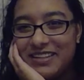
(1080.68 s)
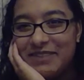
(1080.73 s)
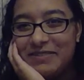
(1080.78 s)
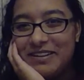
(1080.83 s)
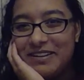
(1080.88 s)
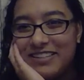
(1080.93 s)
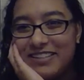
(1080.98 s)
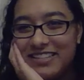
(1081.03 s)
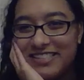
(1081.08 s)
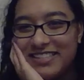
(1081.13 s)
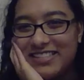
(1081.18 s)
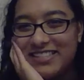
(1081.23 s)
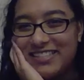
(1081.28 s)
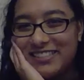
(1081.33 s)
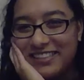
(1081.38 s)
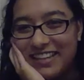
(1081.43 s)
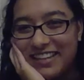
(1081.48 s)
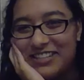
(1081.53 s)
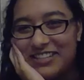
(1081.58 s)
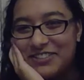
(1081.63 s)
This isn't a
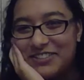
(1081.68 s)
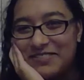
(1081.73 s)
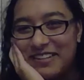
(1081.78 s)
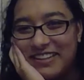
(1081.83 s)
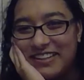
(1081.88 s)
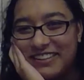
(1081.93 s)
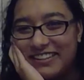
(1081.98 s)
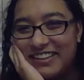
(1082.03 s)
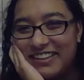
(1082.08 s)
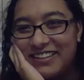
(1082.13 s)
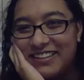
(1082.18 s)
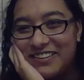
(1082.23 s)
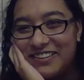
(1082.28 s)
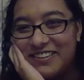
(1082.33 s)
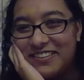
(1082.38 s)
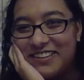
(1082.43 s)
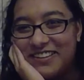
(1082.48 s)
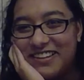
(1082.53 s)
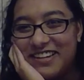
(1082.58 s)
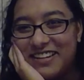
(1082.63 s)
lecture. I'm not going to like
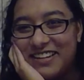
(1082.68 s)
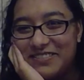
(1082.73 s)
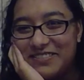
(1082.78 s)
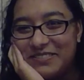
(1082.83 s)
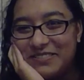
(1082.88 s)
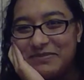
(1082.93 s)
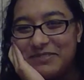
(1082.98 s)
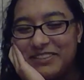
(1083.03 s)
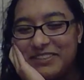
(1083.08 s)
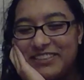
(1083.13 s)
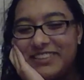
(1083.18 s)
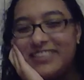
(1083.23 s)
call on anyone, but